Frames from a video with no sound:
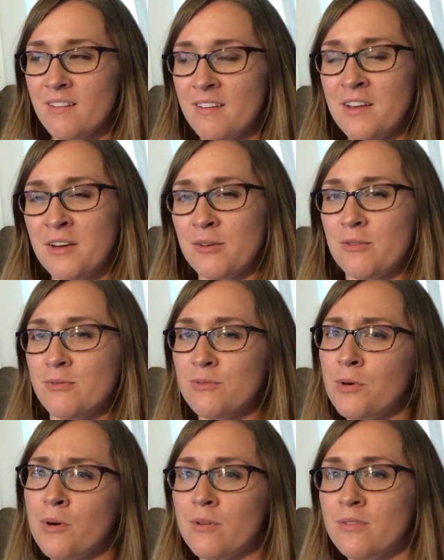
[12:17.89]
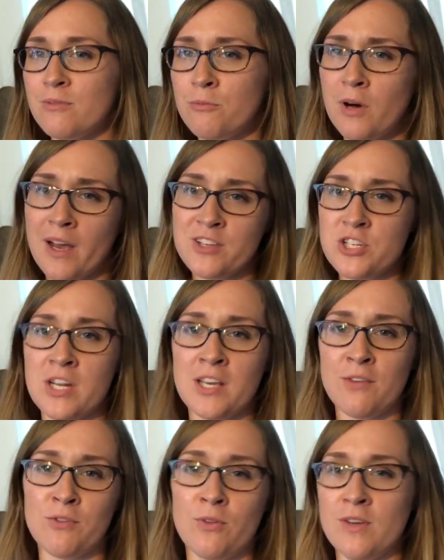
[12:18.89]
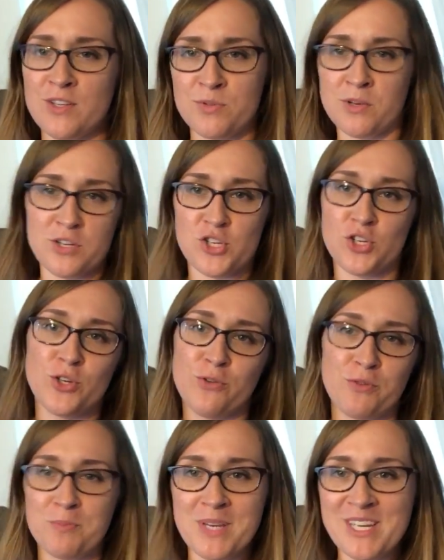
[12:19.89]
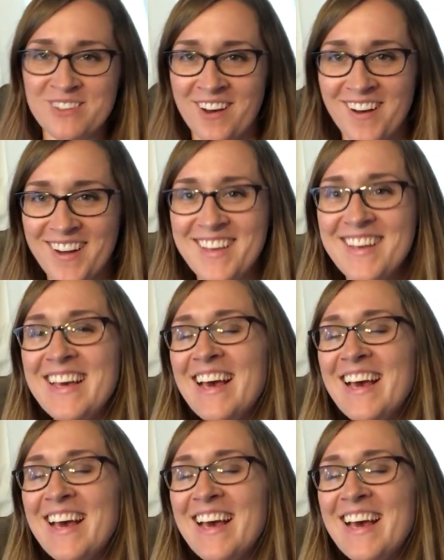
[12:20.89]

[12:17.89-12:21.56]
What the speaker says: you know, well, why should I give you this? What did you do for me, dog?